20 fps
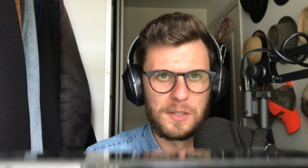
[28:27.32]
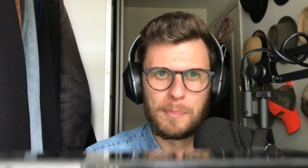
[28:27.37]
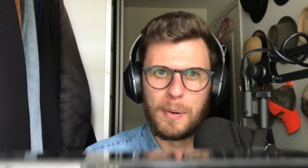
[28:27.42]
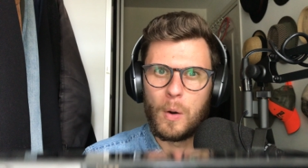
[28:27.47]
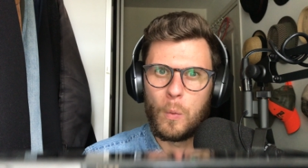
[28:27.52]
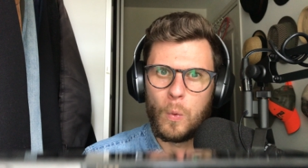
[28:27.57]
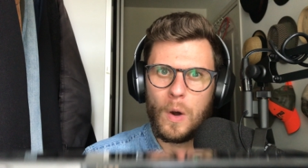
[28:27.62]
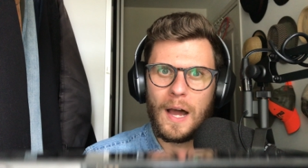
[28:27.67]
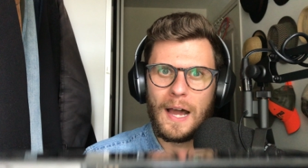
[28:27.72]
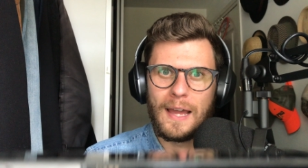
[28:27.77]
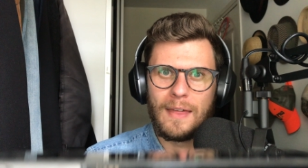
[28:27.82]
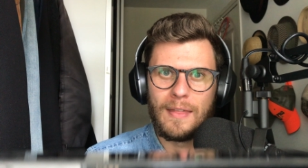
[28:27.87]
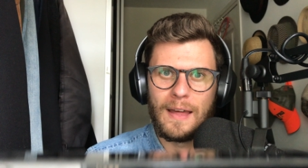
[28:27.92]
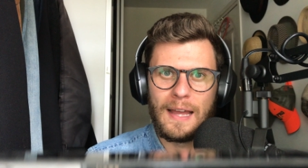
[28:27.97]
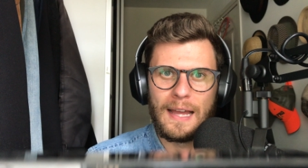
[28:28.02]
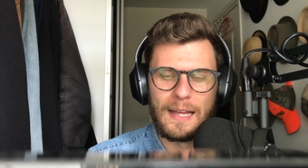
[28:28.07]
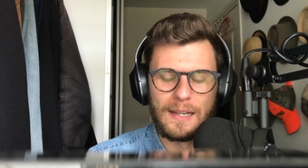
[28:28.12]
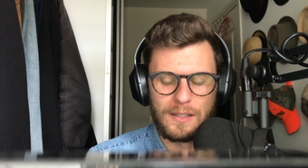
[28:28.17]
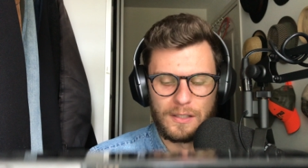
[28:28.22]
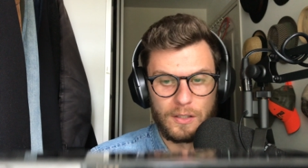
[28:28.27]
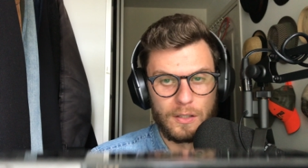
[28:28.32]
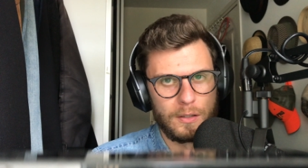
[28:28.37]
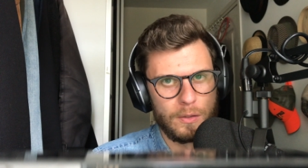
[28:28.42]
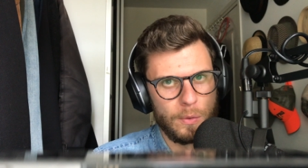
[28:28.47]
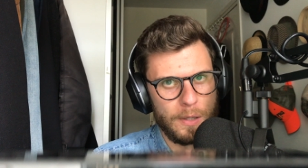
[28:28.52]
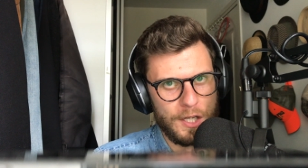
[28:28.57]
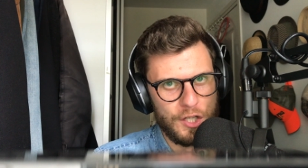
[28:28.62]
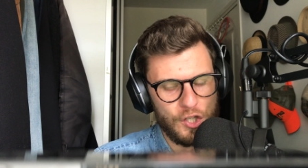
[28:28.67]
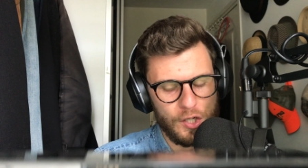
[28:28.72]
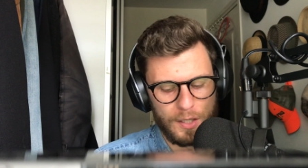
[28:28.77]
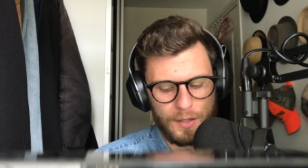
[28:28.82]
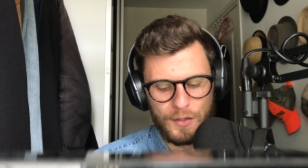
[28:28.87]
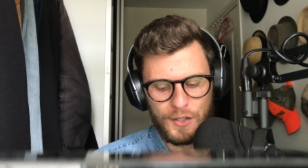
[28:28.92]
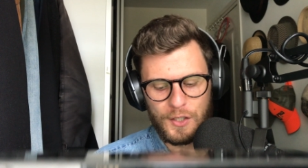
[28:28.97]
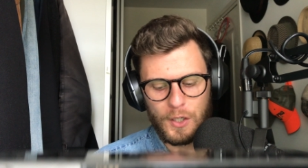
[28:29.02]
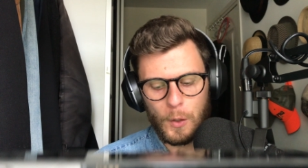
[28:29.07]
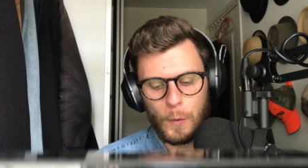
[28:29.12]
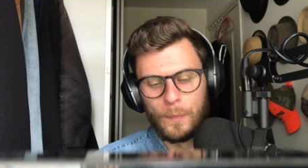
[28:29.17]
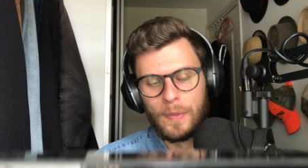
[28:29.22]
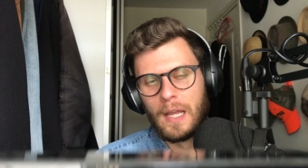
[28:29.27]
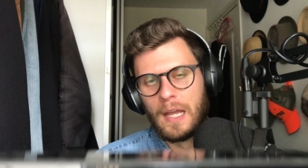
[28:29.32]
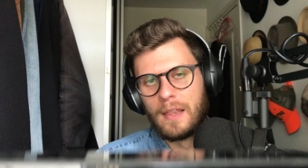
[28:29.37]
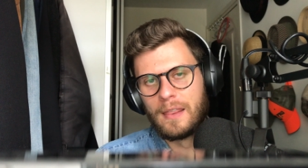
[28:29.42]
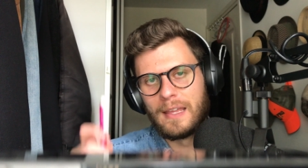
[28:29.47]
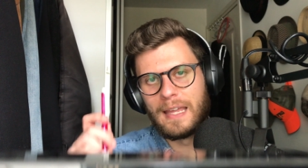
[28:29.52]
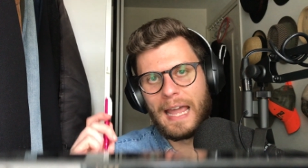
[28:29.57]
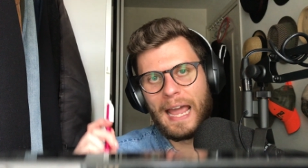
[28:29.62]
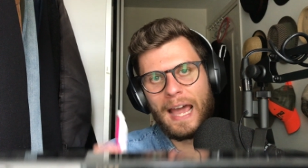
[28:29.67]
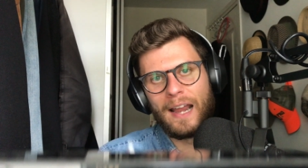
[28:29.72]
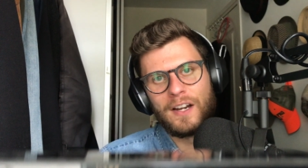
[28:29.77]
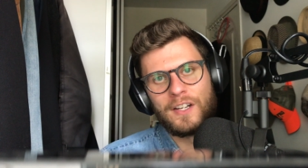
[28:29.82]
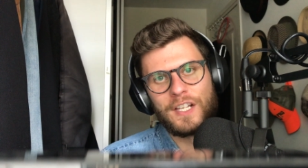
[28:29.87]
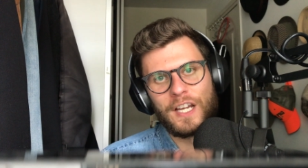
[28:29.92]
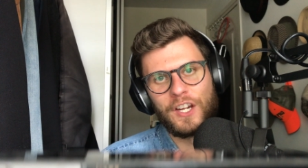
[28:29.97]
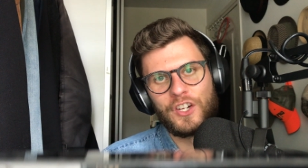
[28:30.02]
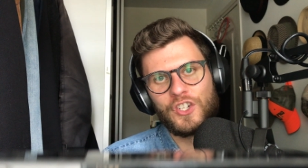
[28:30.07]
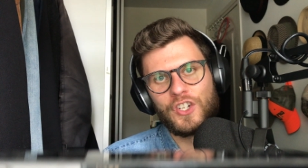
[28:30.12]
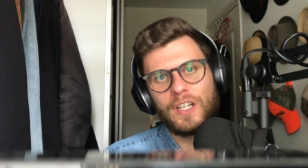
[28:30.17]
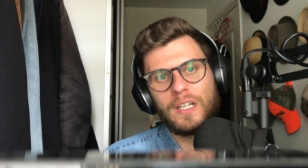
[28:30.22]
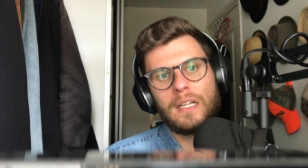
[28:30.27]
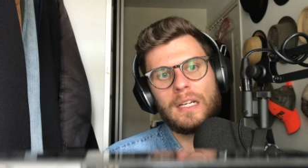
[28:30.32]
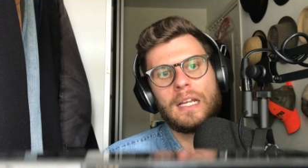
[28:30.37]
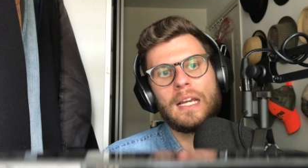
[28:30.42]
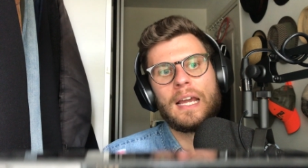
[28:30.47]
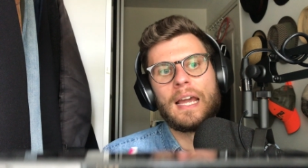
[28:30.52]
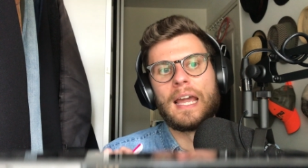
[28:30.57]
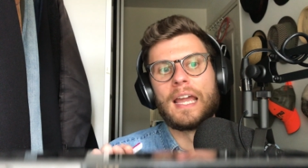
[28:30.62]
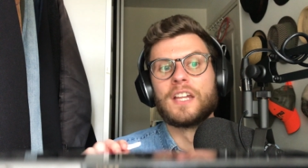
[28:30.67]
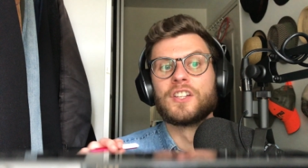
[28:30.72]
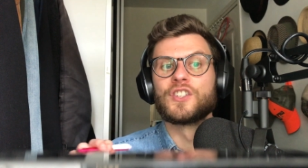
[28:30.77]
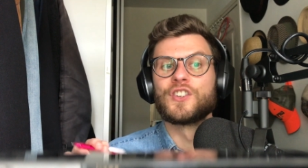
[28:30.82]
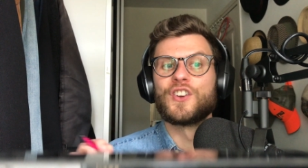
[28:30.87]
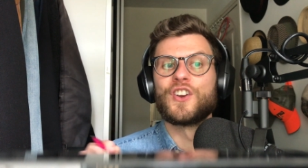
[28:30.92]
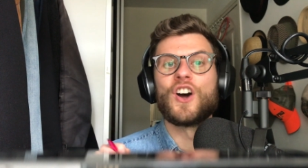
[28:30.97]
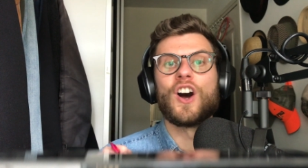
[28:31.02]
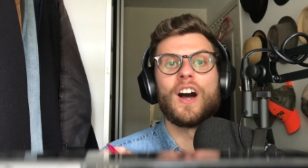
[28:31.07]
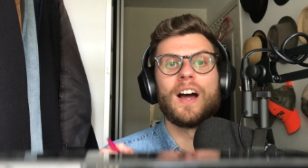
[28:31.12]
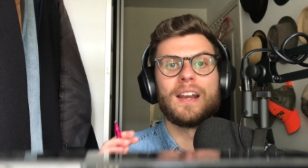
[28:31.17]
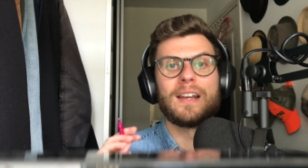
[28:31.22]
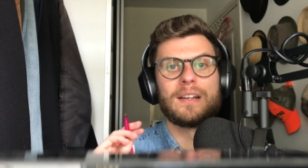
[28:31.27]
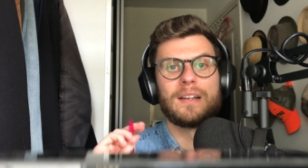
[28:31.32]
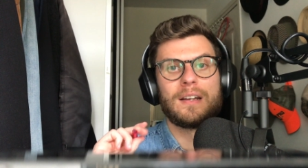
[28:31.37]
why that? Good question. So the annotation is not